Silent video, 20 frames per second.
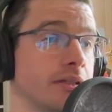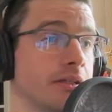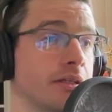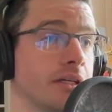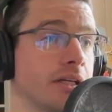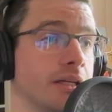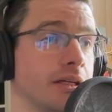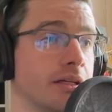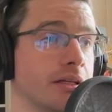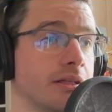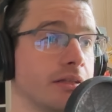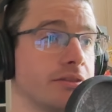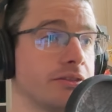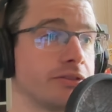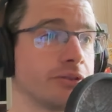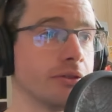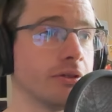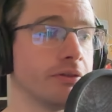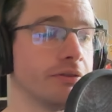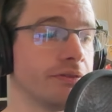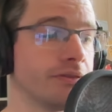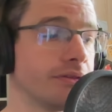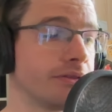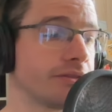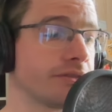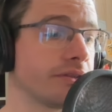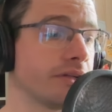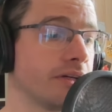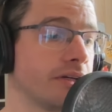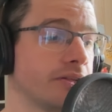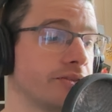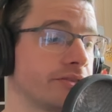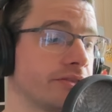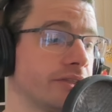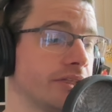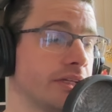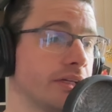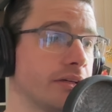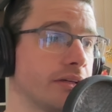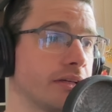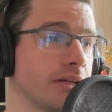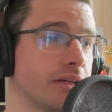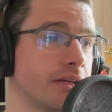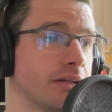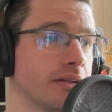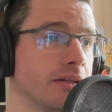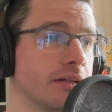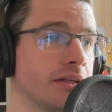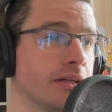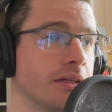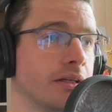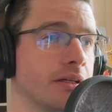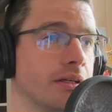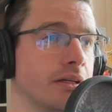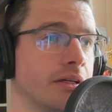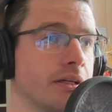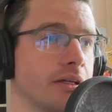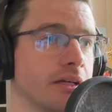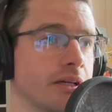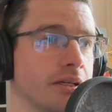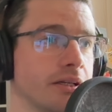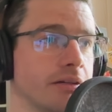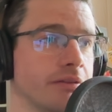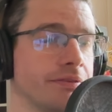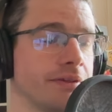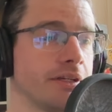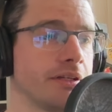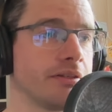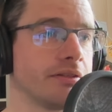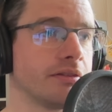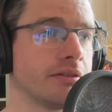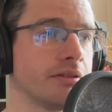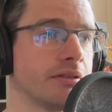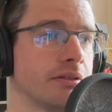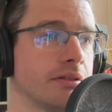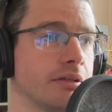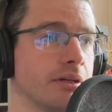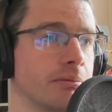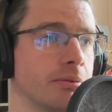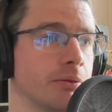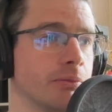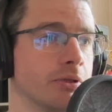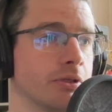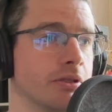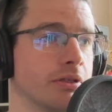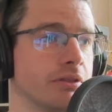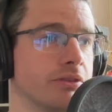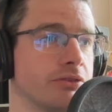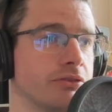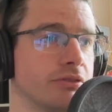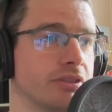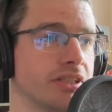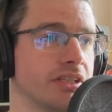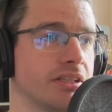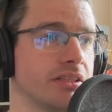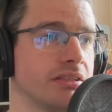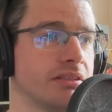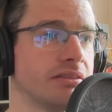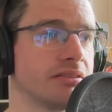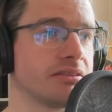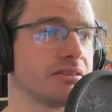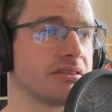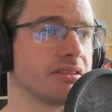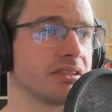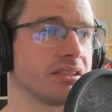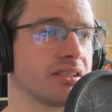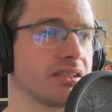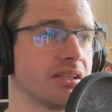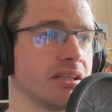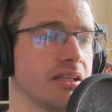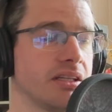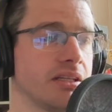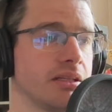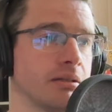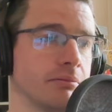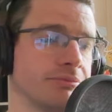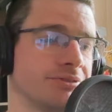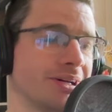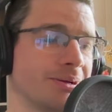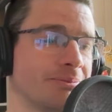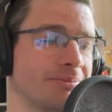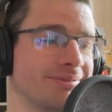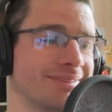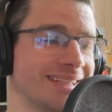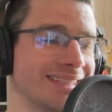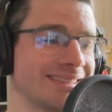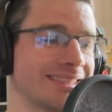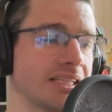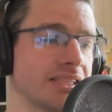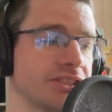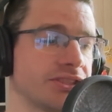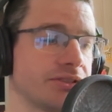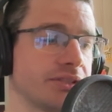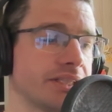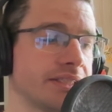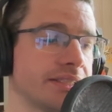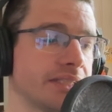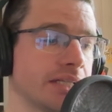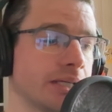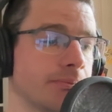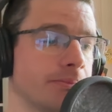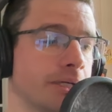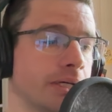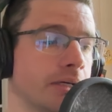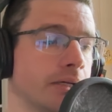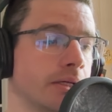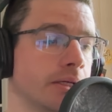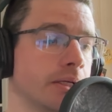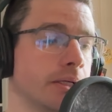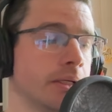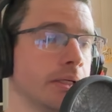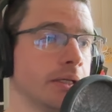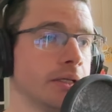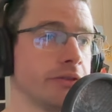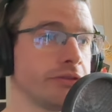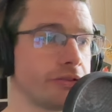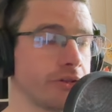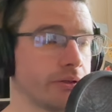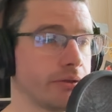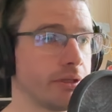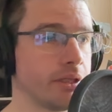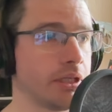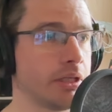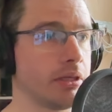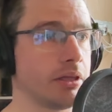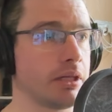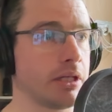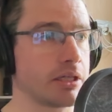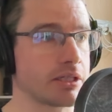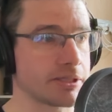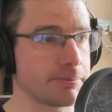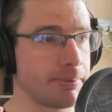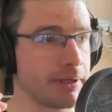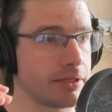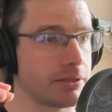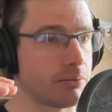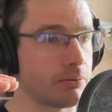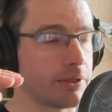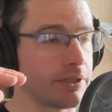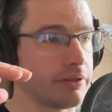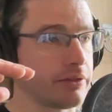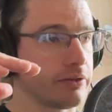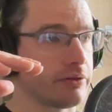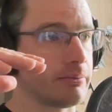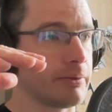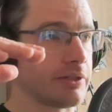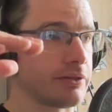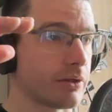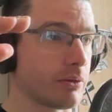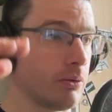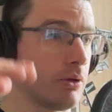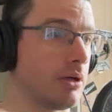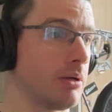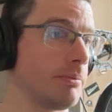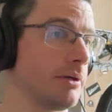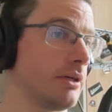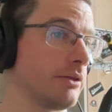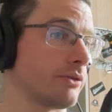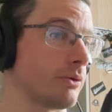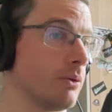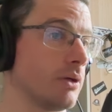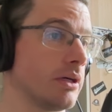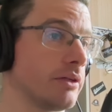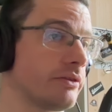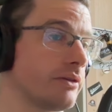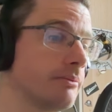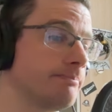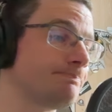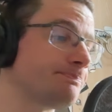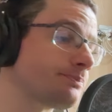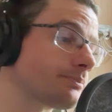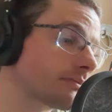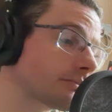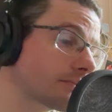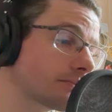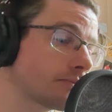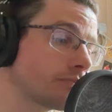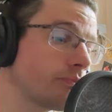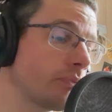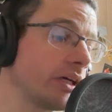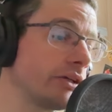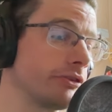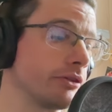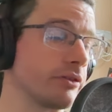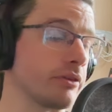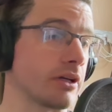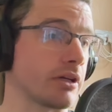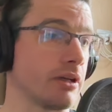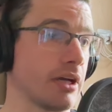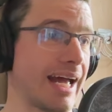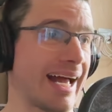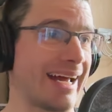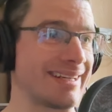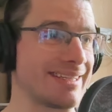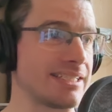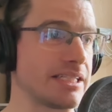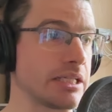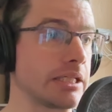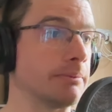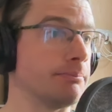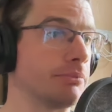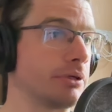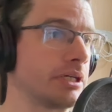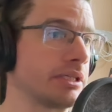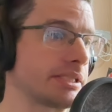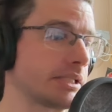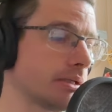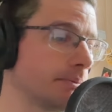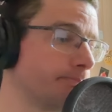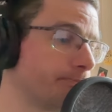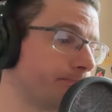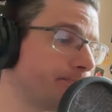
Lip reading: it sort of starts, kind of cutting off the end of my words really suddenly. I'm exaggerating it, but so the expander, what it does, makes the quiet parts quieter. So it's like an anti-compressor.